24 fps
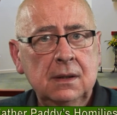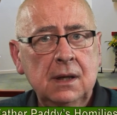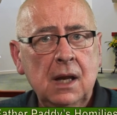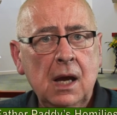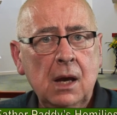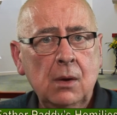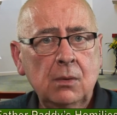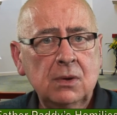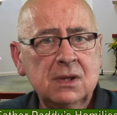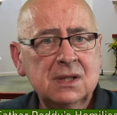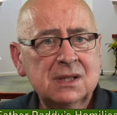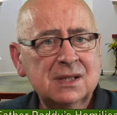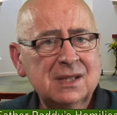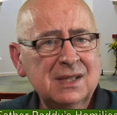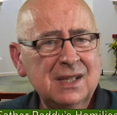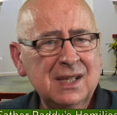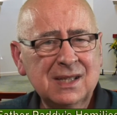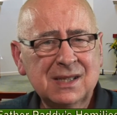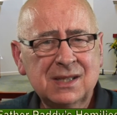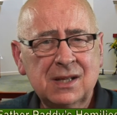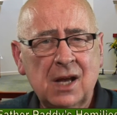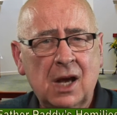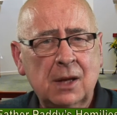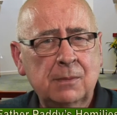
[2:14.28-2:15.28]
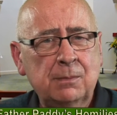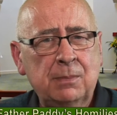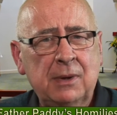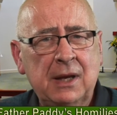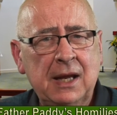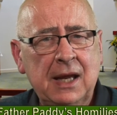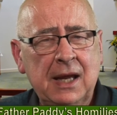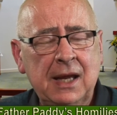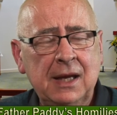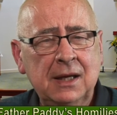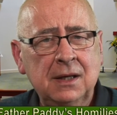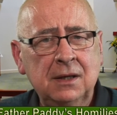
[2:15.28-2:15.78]
Now, is this not
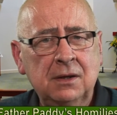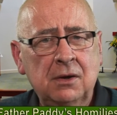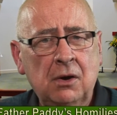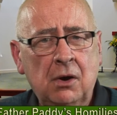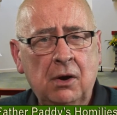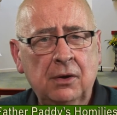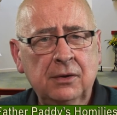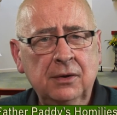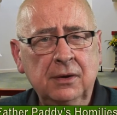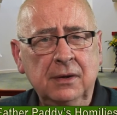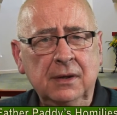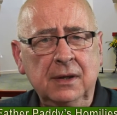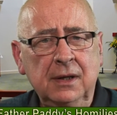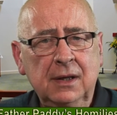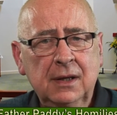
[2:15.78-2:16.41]
playing God?